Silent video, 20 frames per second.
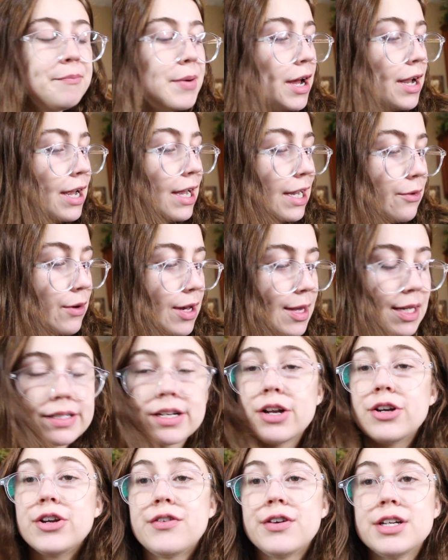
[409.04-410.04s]
But anyway, that's
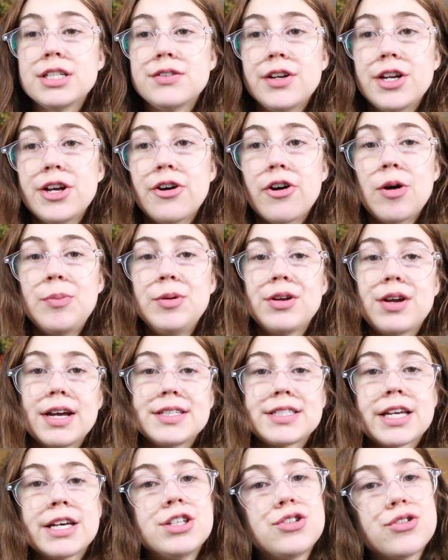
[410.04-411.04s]
gonna do it for this video. I hope you
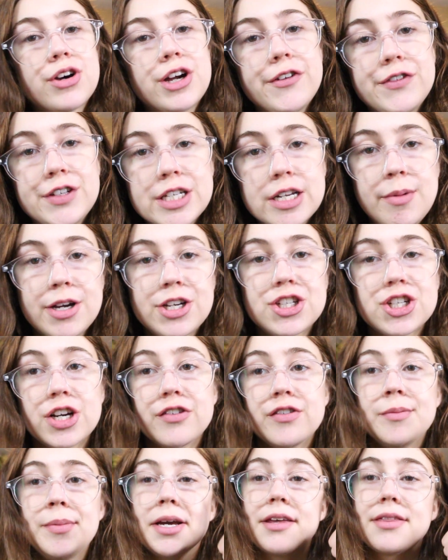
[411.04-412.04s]
guys enjoyed. If you did, make sure
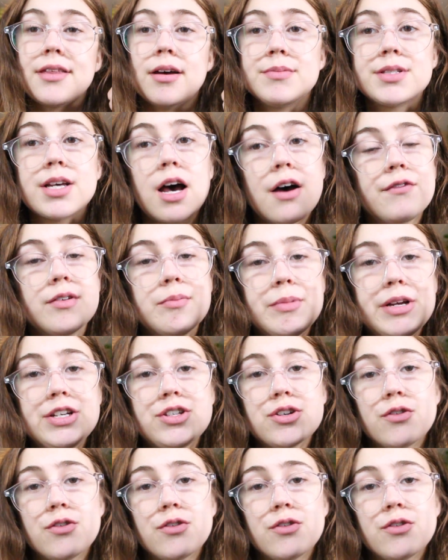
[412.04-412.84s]
you give a big thumbs up for me.